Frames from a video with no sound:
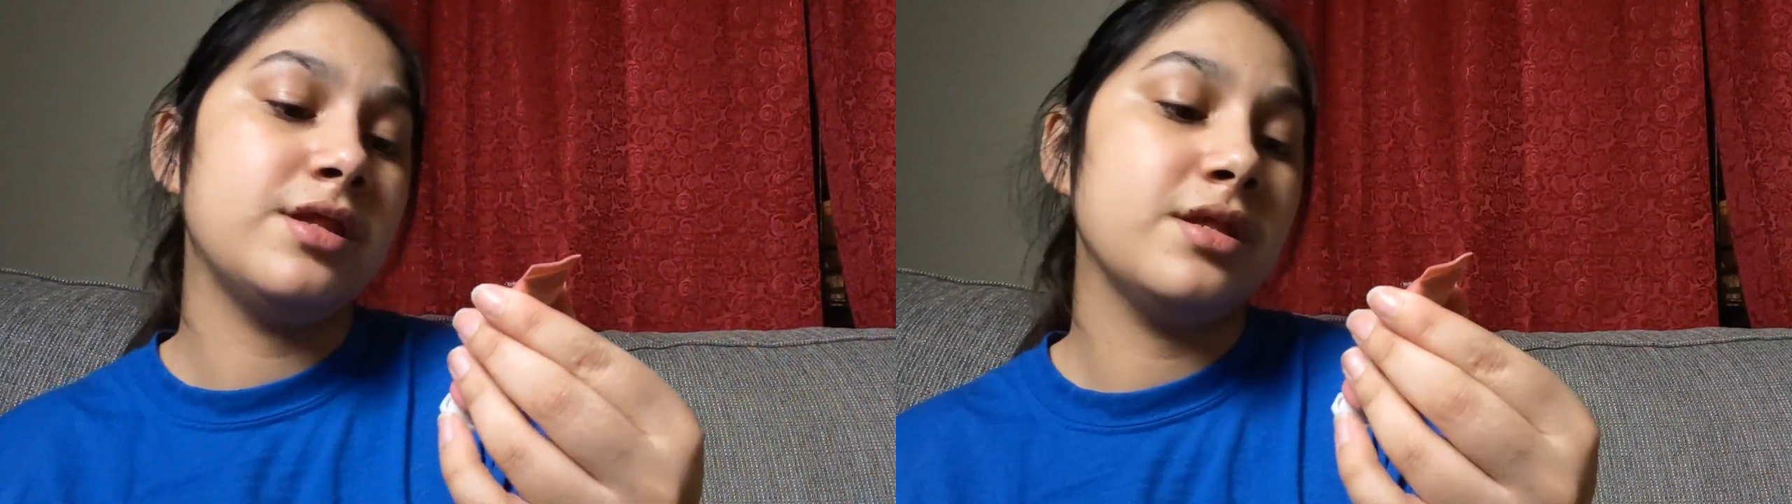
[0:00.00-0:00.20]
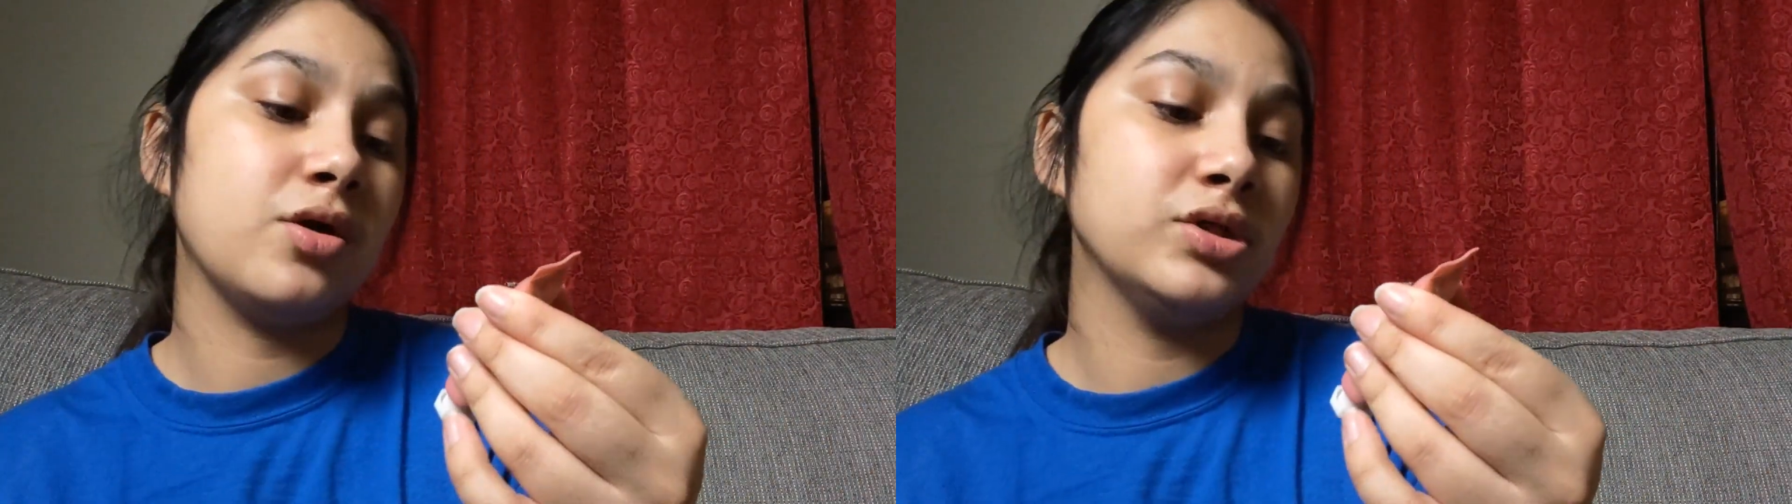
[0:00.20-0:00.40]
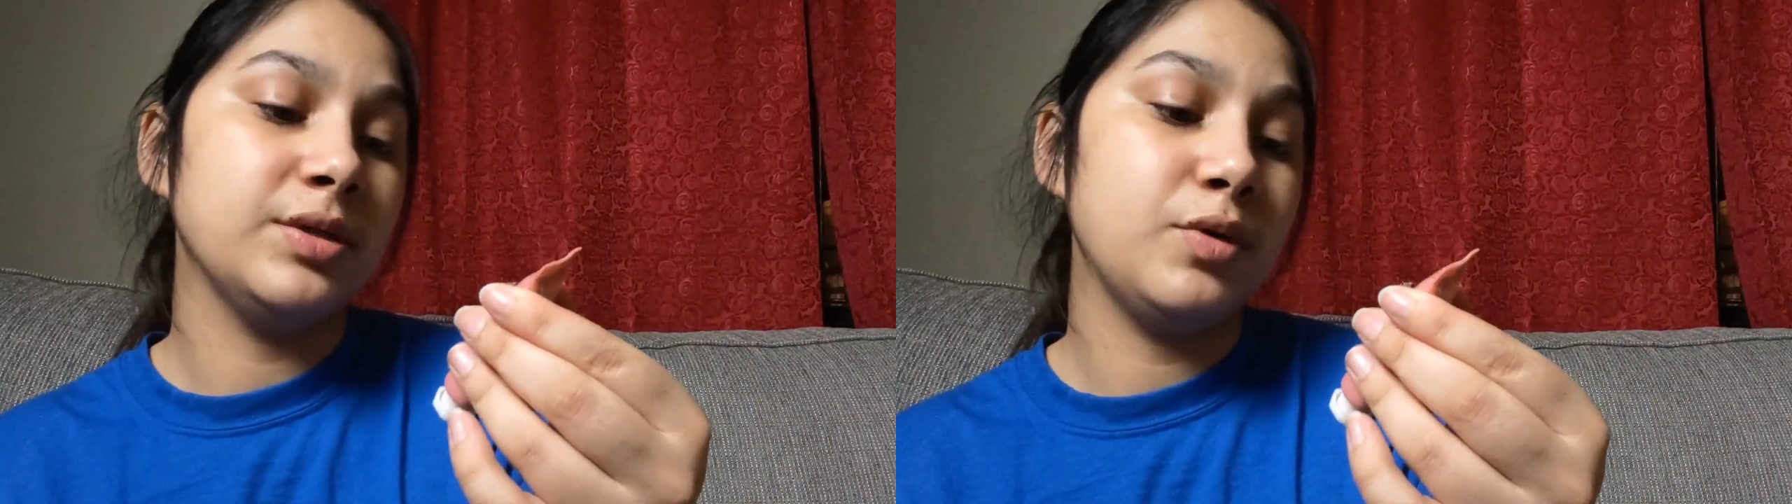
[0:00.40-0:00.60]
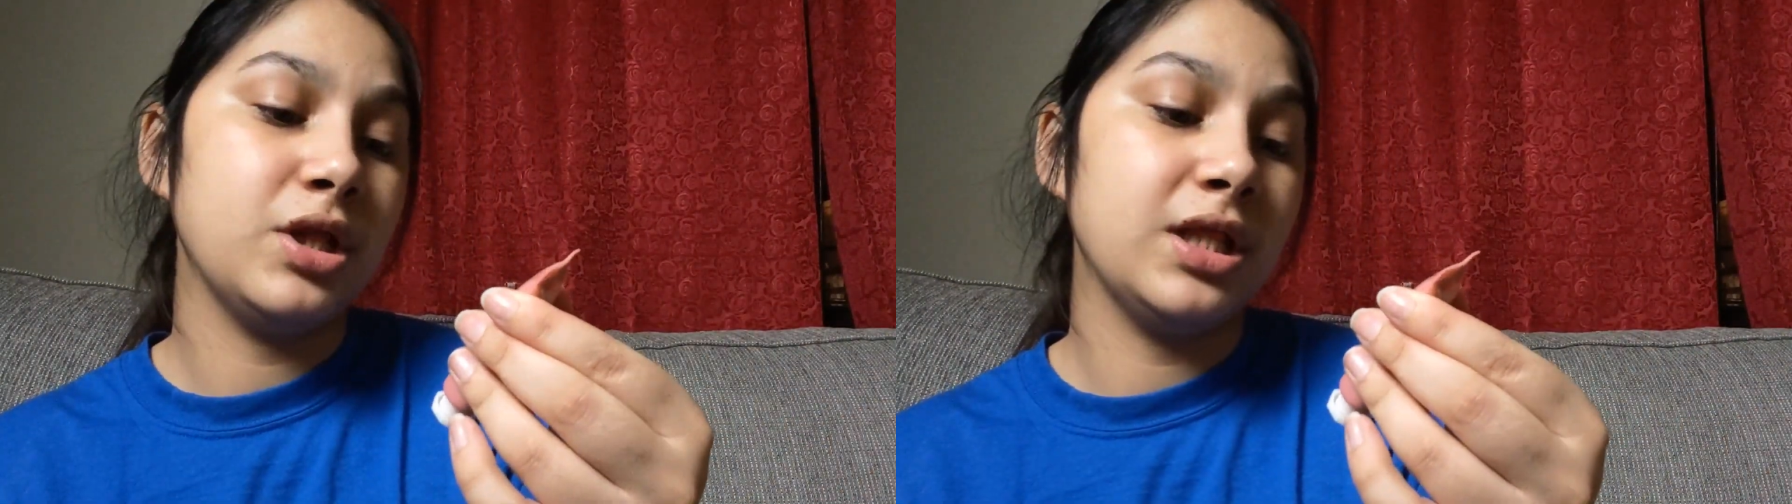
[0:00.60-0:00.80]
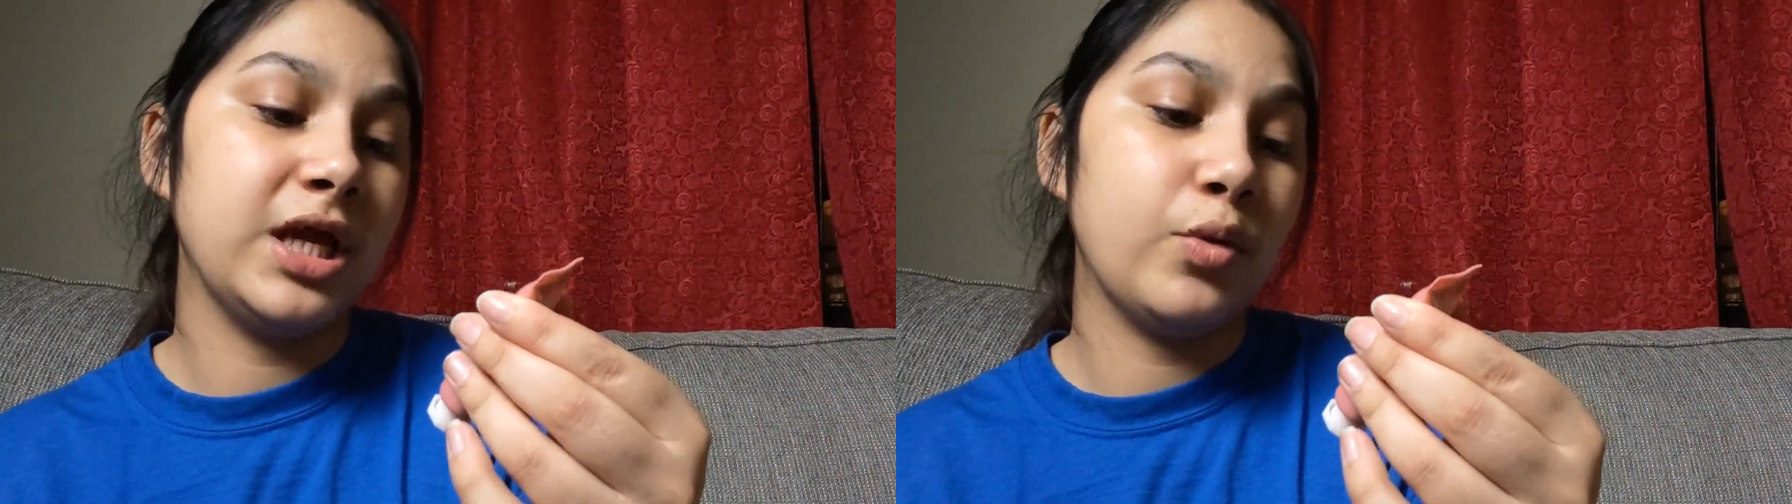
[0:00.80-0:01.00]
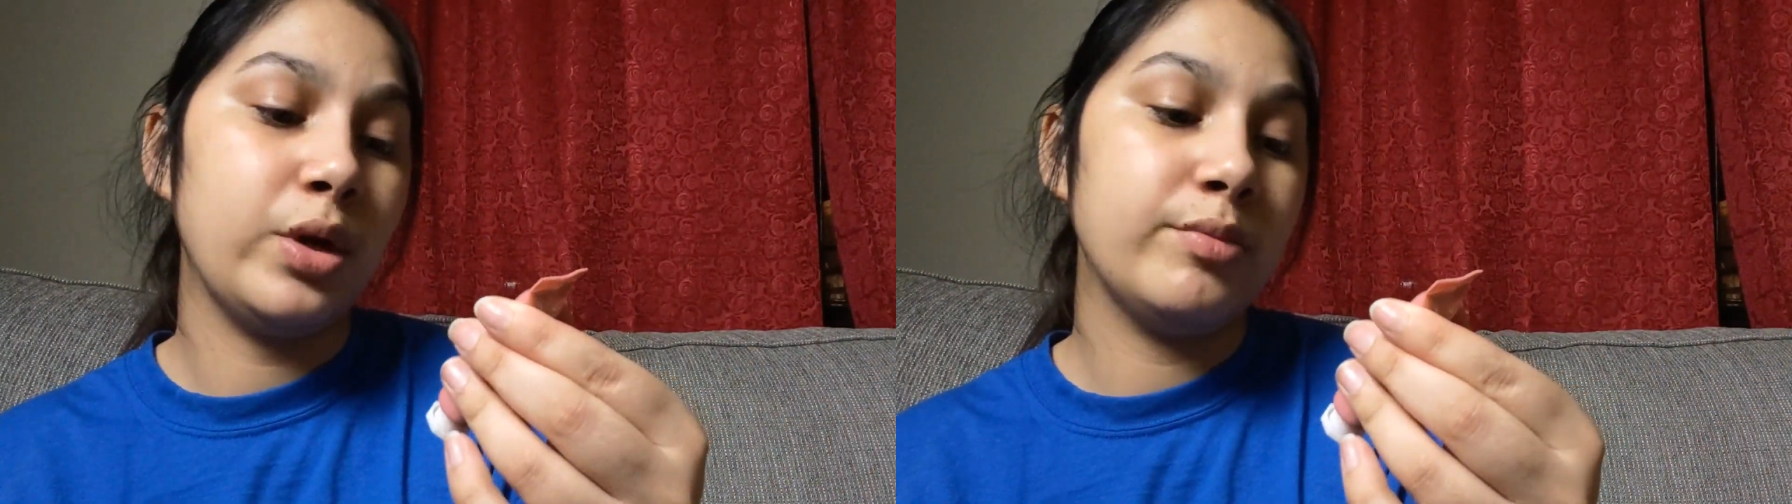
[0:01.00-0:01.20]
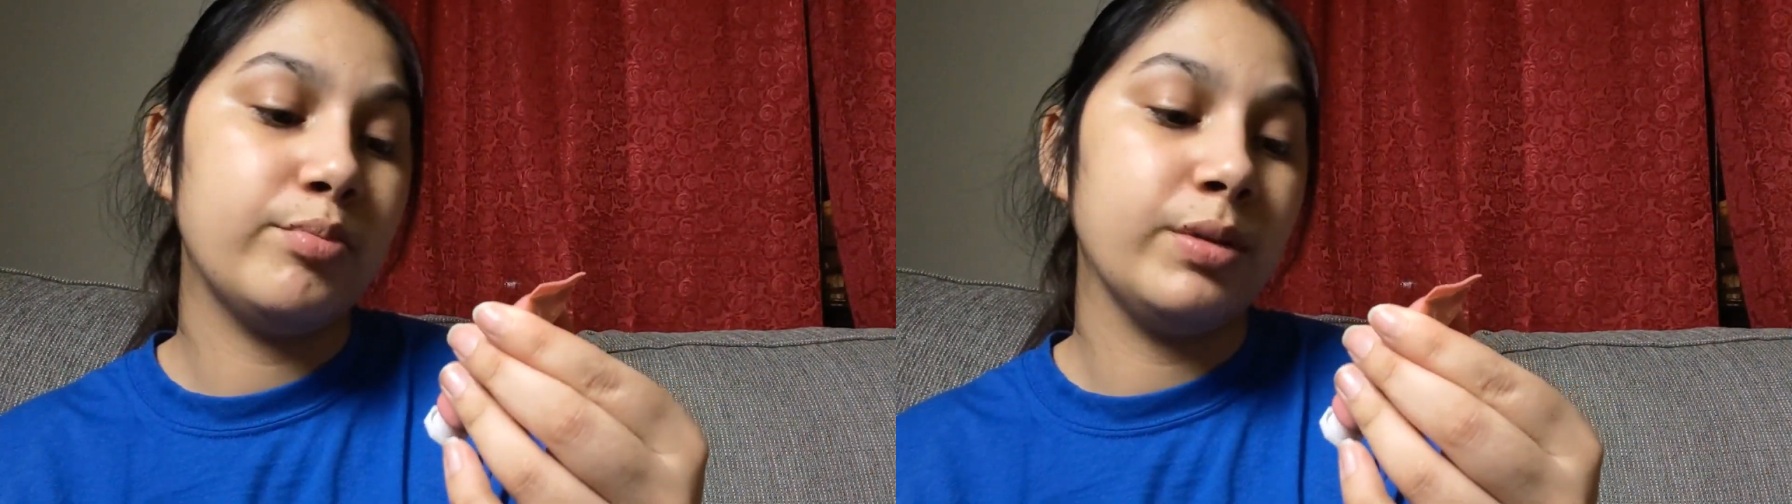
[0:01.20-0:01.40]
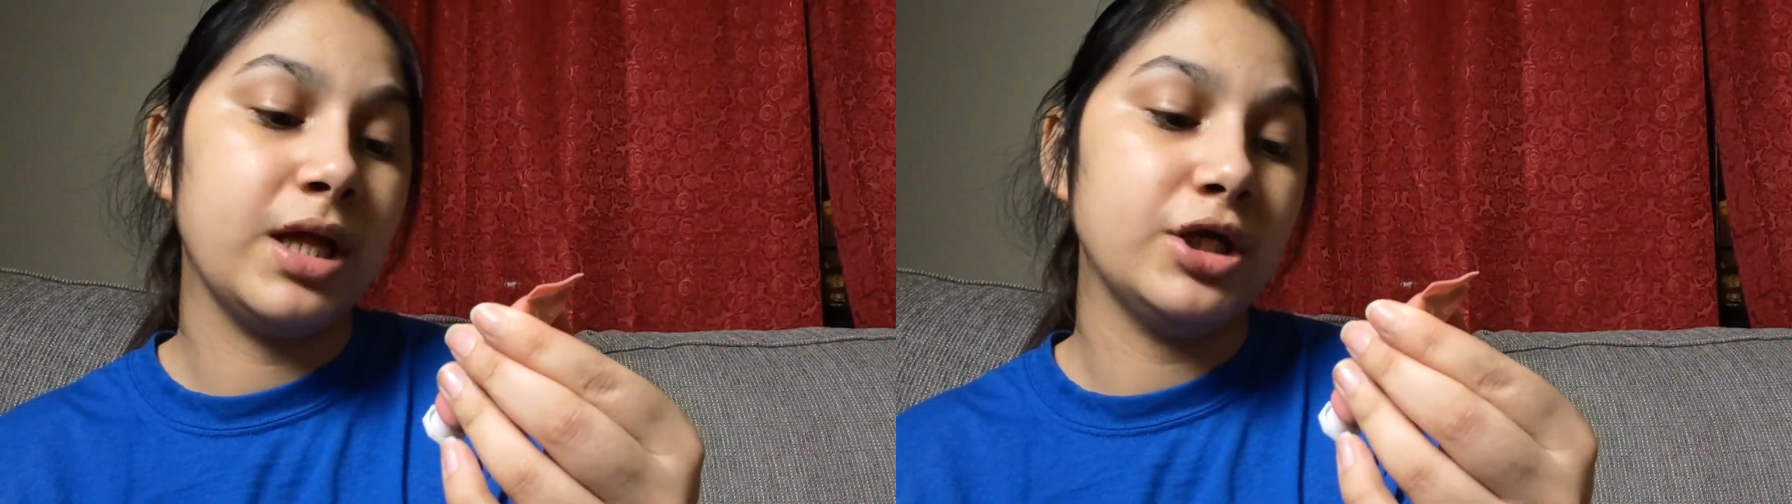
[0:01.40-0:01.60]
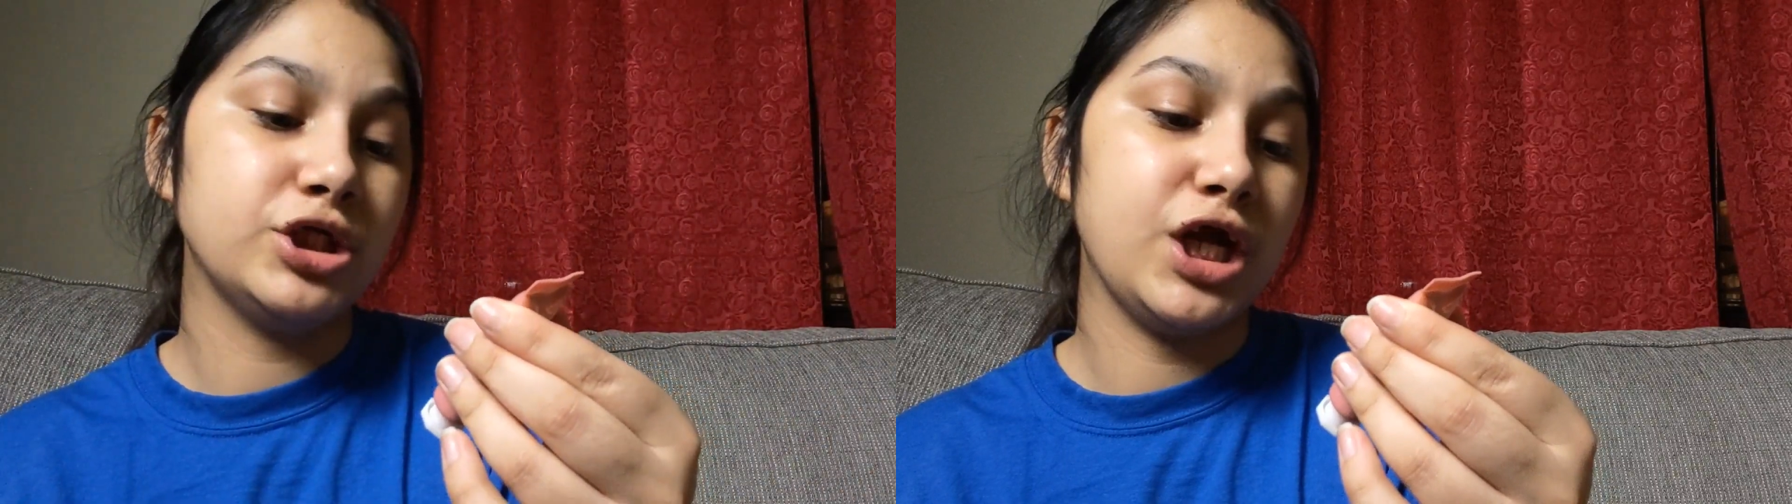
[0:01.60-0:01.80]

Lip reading: this Ulta Beauty Liquid Blush